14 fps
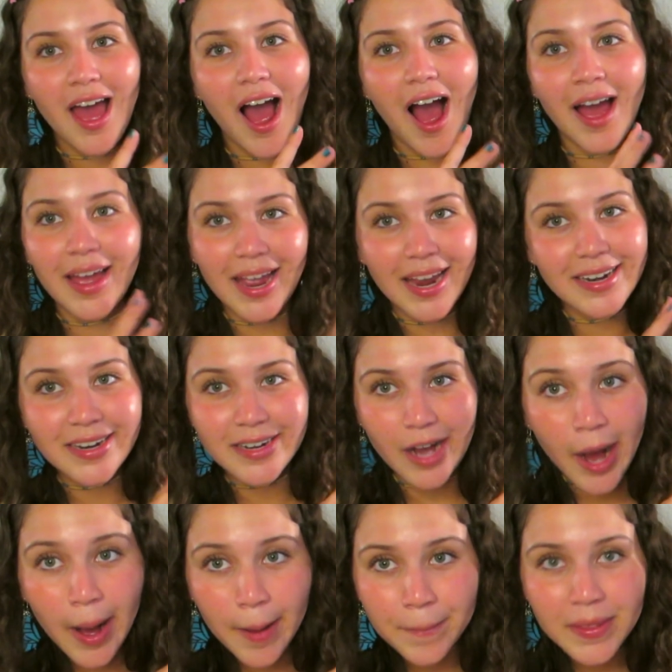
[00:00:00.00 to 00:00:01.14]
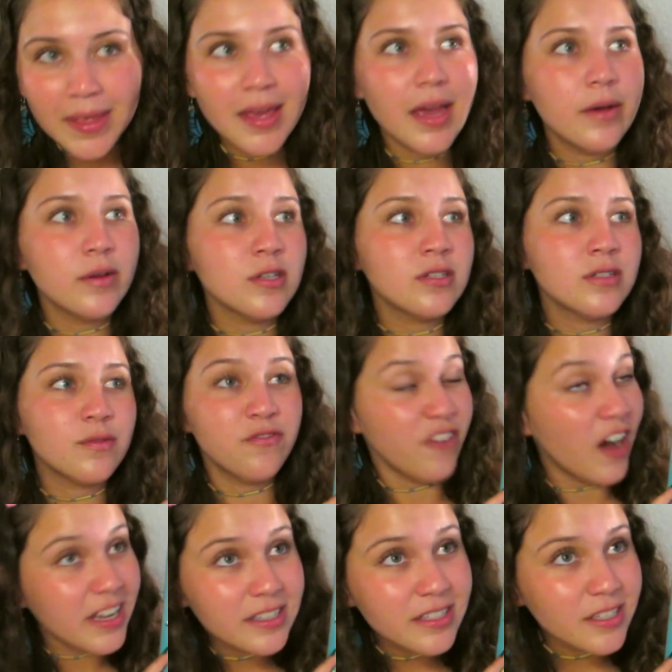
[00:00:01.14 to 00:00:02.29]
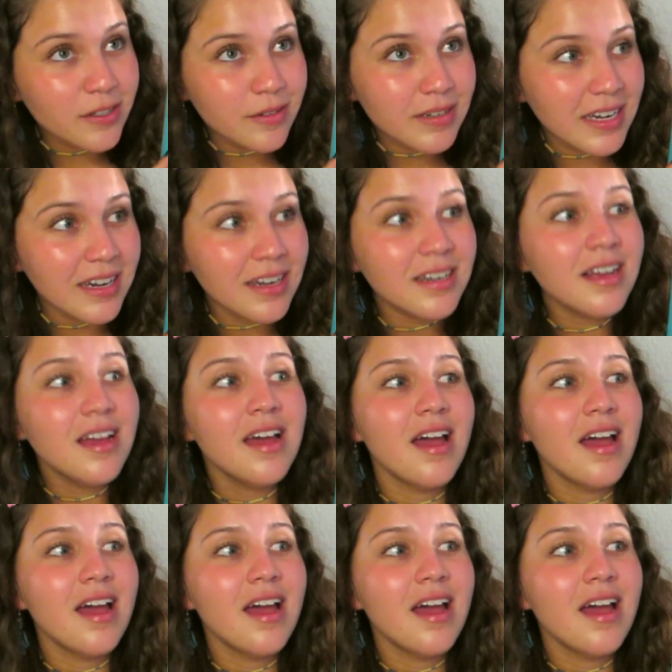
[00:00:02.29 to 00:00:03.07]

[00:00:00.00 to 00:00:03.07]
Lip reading: I ate it up. It was fun to read.